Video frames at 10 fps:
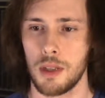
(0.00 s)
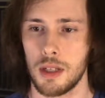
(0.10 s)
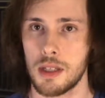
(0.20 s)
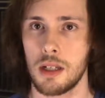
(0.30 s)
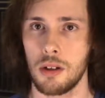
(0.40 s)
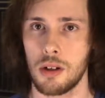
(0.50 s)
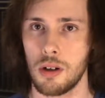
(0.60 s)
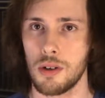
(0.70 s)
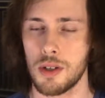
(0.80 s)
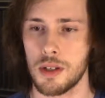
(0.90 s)
It still
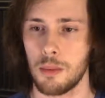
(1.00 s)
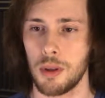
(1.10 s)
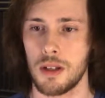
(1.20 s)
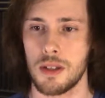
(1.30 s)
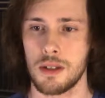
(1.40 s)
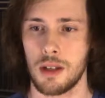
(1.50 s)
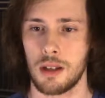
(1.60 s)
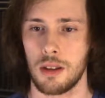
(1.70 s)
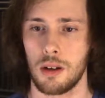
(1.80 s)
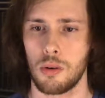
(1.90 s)
occurs in some places
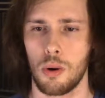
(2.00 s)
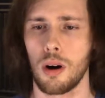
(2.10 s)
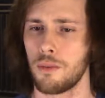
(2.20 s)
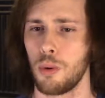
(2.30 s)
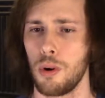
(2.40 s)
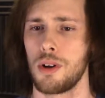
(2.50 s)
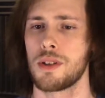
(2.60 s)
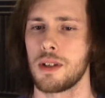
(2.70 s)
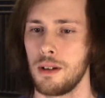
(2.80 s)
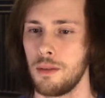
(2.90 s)
like the Korok
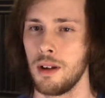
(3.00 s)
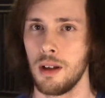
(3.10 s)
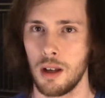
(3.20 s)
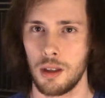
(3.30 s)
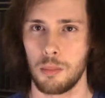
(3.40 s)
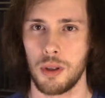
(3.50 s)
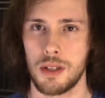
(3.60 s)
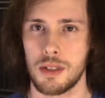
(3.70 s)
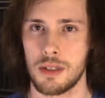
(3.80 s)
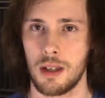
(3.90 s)
Forest and other
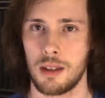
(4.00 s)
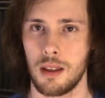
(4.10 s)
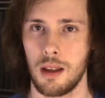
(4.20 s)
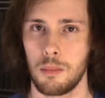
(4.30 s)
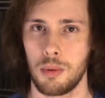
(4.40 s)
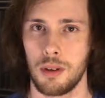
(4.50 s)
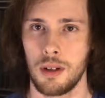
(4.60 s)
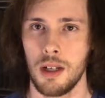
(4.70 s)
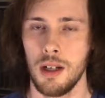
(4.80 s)
places like that, but